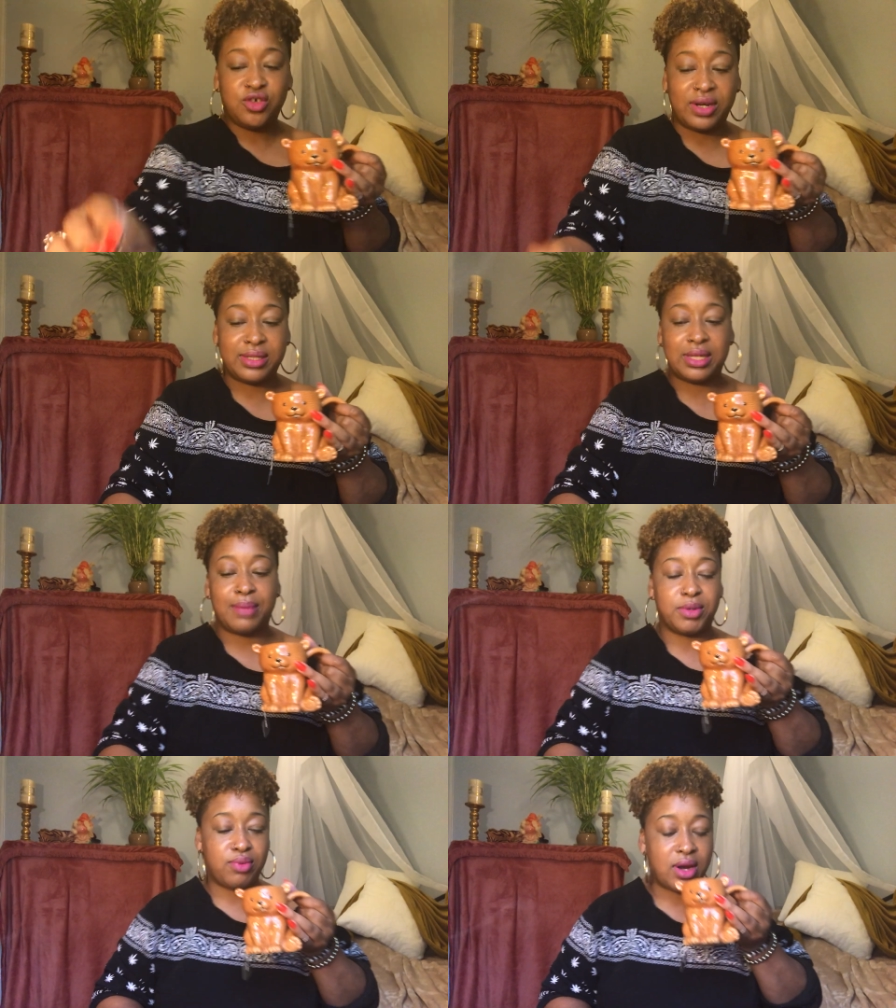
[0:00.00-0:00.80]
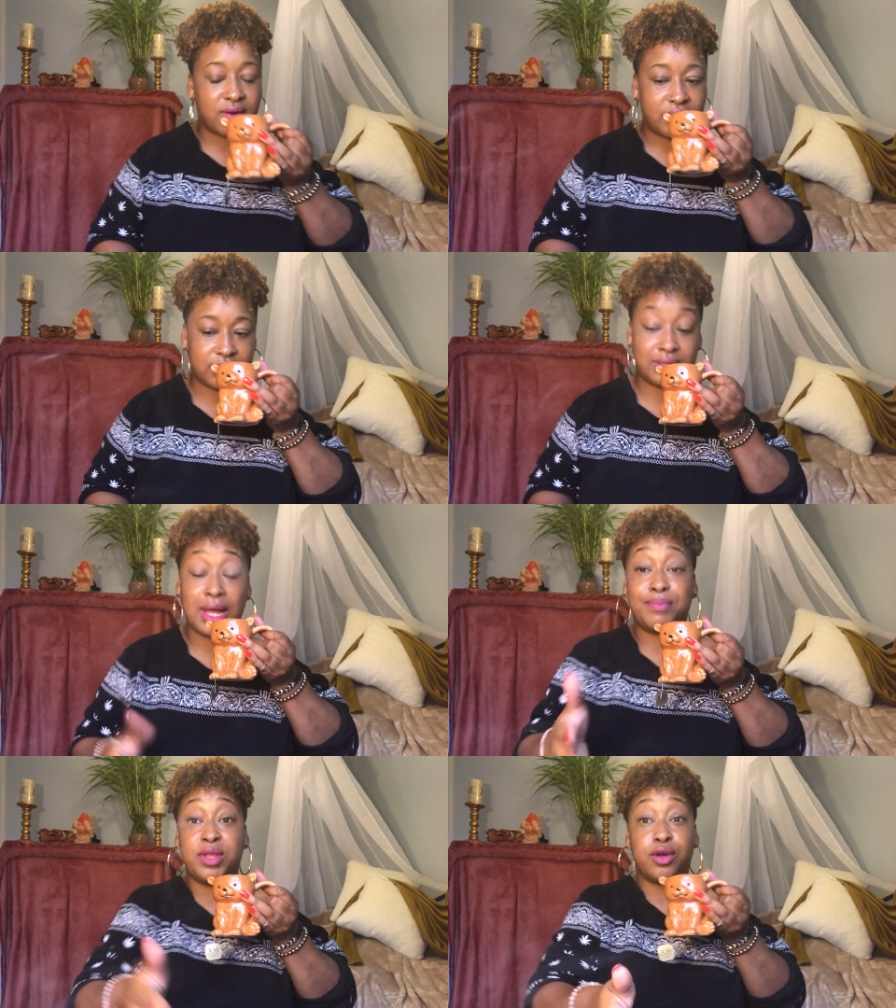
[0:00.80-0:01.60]
trying to stop the progress,
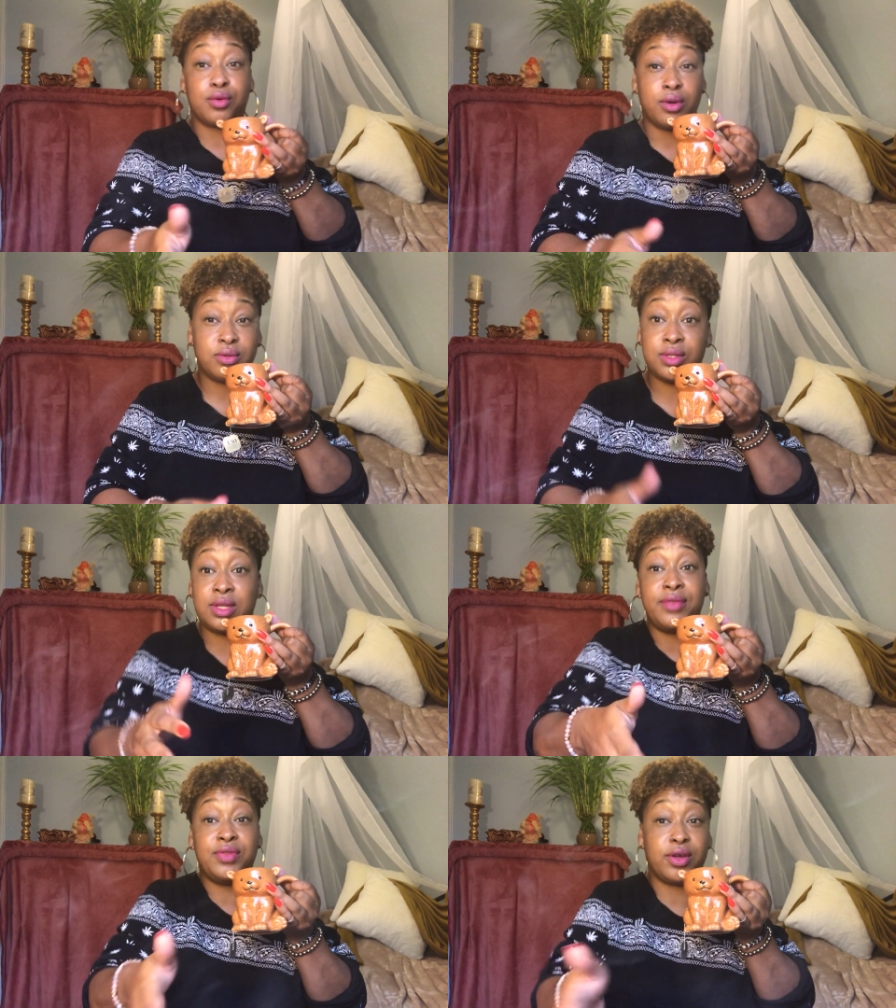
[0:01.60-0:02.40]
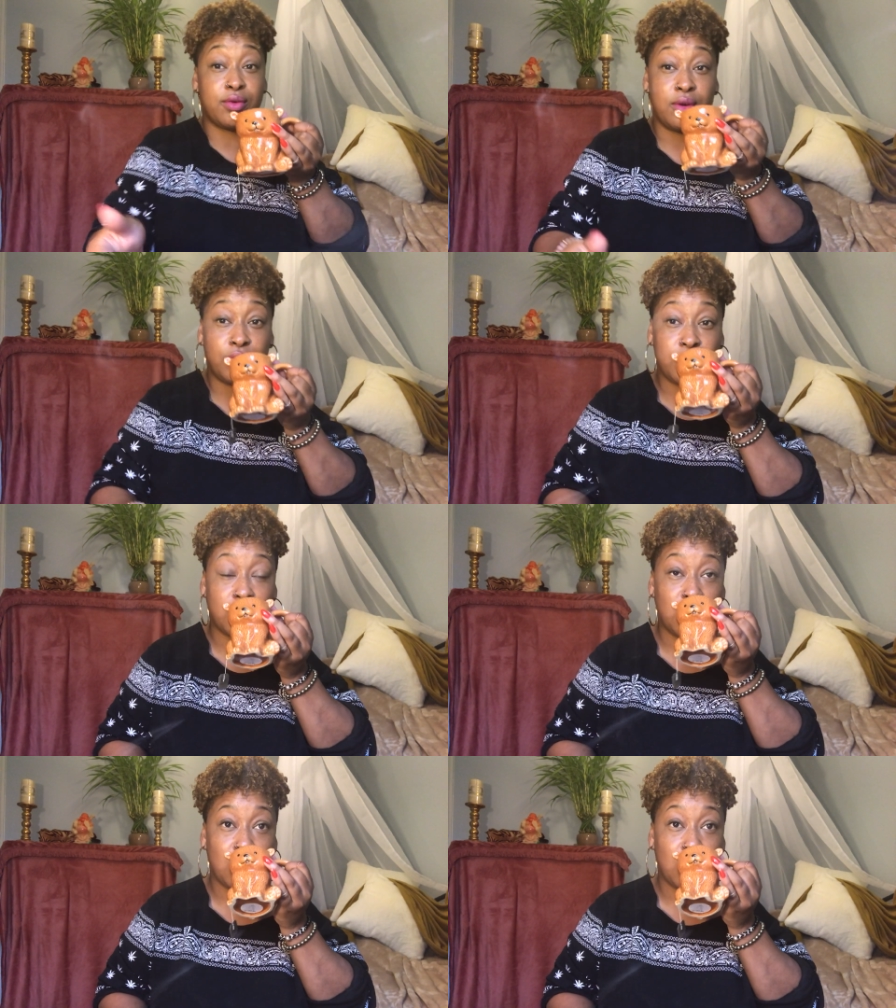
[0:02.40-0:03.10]
stop their growth, stunt their growth.